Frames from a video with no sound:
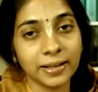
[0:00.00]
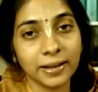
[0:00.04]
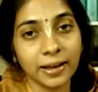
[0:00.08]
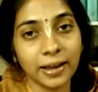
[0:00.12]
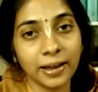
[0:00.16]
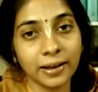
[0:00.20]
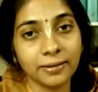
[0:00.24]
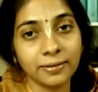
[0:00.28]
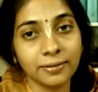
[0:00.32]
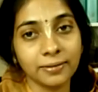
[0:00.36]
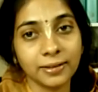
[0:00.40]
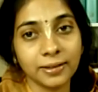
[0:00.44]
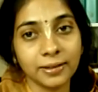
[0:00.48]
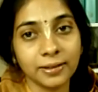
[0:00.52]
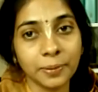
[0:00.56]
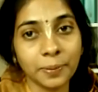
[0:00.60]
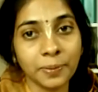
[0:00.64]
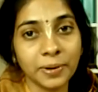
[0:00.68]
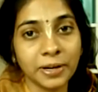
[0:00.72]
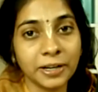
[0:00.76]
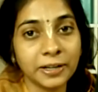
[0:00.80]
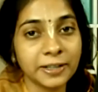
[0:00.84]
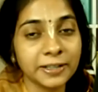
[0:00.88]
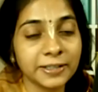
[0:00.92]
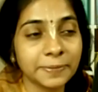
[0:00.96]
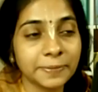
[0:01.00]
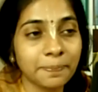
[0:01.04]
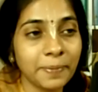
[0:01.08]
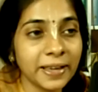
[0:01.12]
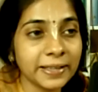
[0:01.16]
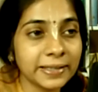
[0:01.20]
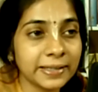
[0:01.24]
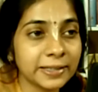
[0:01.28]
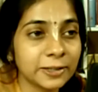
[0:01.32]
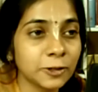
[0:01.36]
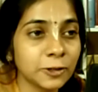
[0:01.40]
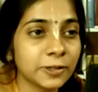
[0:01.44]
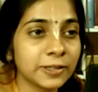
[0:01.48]
And when it is
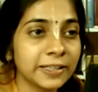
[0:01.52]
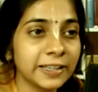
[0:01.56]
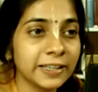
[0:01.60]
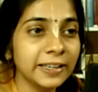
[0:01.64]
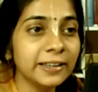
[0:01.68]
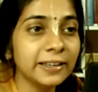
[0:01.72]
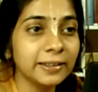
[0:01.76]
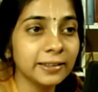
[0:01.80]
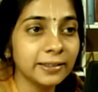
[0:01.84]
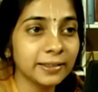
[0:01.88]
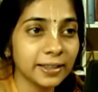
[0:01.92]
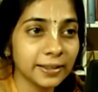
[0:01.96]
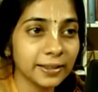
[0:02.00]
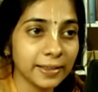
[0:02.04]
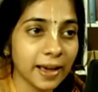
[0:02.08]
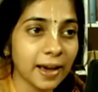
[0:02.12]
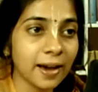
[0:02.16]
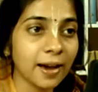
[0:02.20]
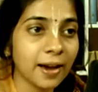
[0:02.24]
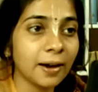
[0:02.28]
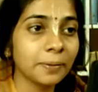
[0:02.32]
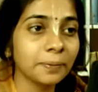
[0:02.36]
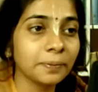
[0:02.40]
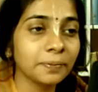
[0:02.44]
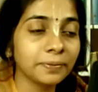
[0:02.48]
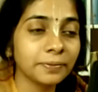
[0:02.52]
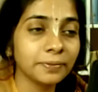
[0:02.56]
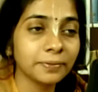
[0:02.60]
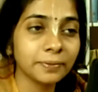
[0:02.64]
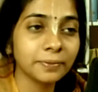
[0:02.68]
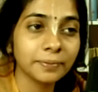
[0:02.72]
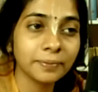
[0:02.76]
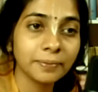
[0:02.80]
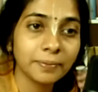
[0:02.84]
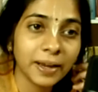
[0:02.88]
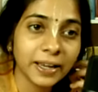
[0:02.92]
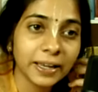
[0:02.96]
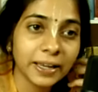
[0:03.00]
best to see the dham
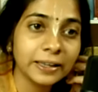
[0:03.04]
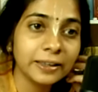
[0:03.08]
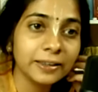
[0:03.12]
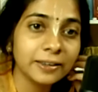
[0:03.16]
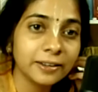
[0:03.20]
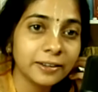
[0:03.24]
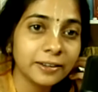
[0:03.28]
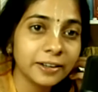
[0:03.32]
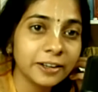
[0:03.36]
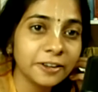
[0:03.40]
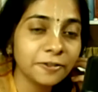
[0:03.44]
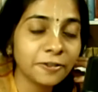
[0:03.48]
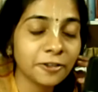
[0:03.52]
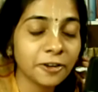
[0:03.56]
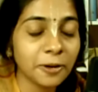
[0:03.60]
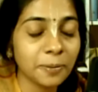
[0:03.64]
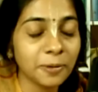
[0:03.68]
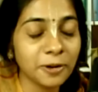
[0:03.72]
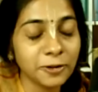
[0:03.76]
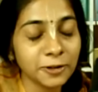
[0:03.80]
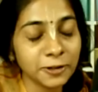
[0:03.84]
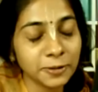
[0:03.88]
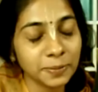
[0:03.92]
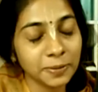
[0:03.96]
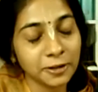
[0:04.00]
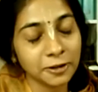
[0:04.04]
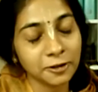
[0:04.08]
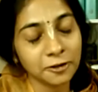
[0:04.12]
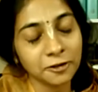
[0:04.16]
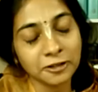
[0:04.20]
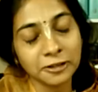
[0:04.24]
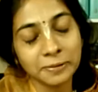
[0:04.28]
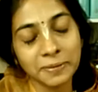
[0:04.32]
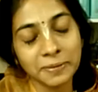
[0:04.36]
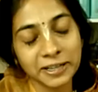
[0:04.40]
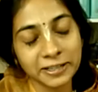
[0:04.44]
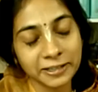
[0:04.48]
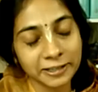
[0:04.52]
by hearing from our
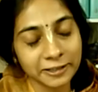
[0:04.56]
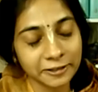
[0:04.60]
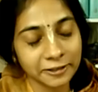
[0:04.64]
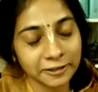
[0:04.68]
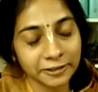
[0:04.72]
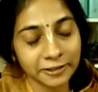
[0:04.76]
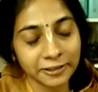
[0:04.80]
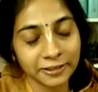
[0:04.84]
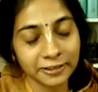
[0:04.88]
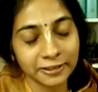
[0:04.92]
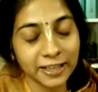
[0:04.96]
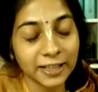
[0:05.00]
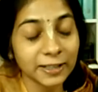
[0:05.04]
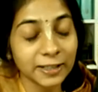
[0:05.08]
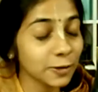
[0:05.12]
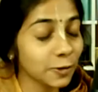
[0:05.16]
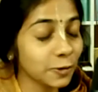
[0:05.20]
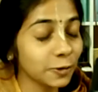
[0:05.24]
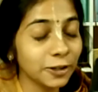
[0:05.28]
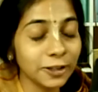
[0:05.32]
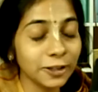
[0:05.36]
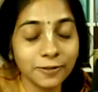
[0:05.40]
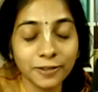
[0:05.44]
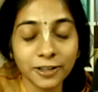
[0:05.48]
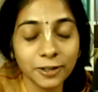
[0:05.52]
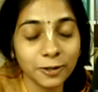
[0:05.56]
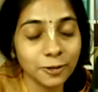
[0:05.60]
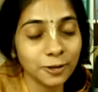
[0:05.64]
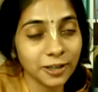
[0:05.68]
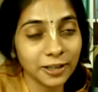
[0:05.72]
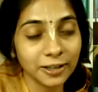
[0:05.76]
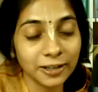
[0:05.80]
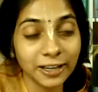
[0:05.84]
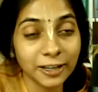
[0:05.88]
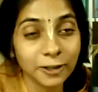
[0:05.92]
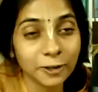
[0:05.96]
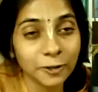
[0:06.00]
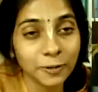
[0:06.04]
spiritual master. That's the only way you
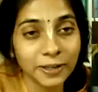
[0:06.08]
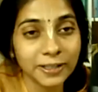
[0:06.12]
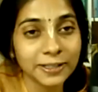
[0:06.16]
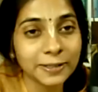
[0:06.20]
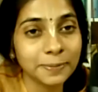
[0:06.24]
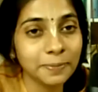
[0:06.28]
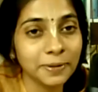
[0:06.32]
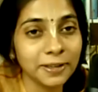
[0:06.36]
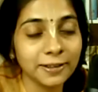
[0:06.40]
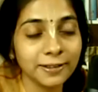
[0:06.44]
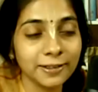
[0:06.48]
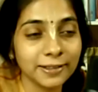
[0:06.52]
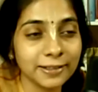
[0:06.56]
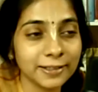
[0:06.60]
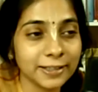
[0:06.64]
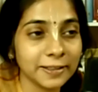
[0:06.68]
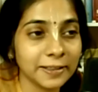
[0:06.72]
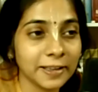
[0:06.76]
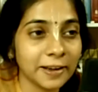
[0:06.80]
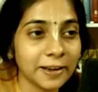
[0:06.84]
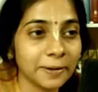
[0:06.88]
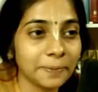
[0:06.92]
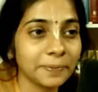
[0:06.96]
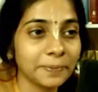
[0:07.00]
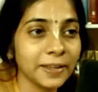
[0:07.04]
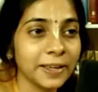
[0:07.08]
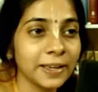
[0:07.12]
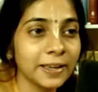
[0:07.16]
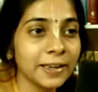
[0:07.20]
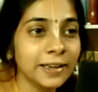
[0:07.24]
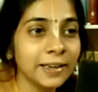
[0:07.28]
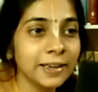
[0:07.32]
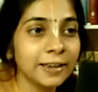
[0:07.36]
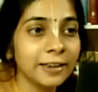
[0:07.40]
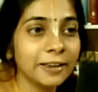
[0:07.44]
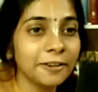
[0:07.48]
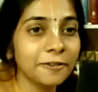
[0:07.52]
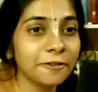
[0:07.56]
can get to experience a dham.
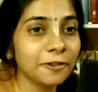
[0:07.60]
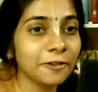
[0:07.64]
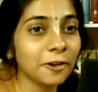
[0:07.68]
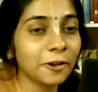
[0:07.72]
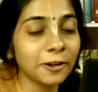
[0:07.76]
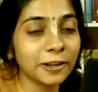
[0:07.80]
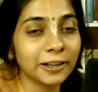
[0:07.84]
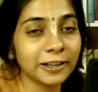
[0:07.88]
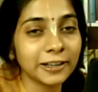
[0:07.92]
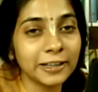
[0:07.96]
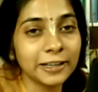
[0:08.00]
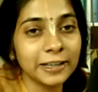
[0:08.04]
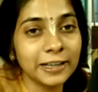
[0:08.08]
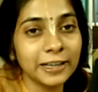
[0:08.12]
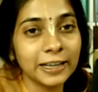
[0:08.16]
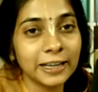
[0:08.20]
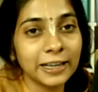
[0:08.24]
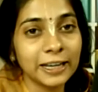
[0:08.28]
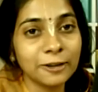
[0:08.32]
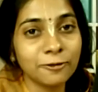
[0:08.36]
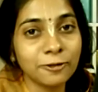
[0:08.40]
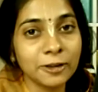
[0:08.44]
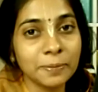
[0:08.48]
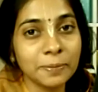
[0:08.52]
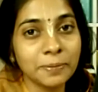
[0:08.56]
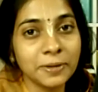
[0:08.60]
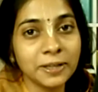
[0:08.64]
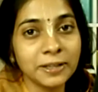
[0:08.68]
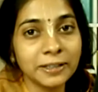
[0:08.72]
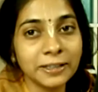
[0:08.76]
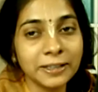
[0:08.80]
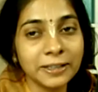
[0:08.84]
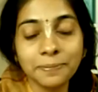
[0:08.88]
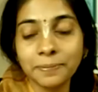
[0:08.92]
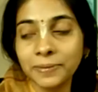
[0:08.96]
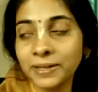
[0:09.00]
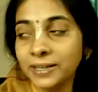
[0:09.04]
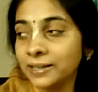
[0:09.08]
If not, it will
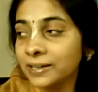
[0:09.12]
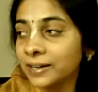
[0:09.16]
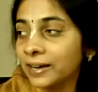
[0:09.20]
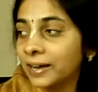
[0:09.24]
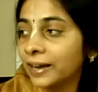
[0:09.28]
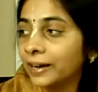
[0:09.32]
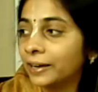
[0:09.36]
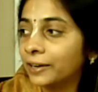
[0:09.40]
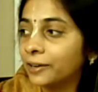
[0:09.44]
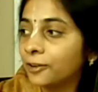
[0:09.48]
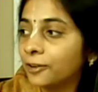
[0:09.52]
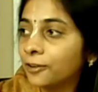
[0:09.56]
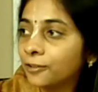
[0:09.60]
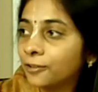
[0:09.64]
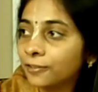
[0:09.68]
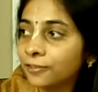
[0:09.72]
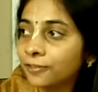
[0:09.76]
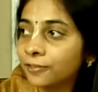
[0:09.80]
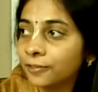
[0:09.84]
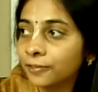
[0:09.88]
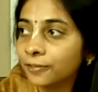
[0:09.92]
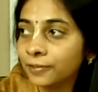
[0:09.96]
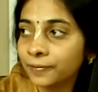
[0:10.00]
merely be a kind of